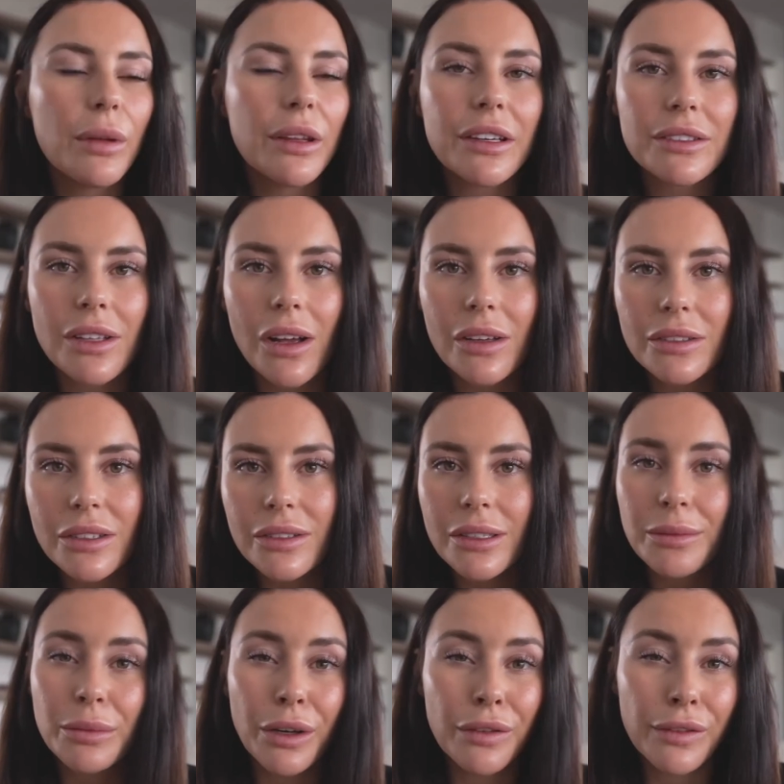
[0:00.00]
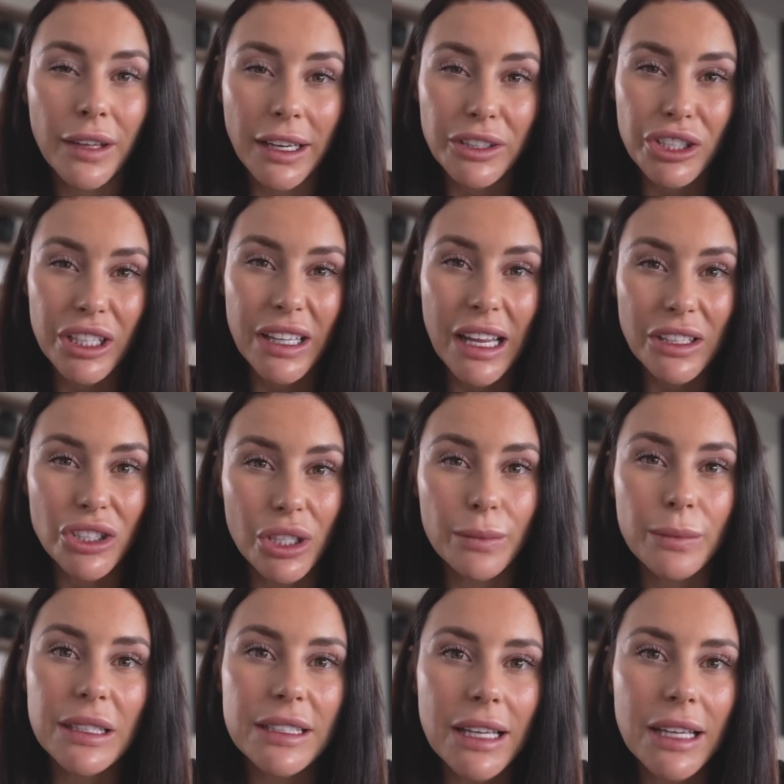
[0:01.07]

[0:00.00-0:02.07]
But there's also some reflection that should be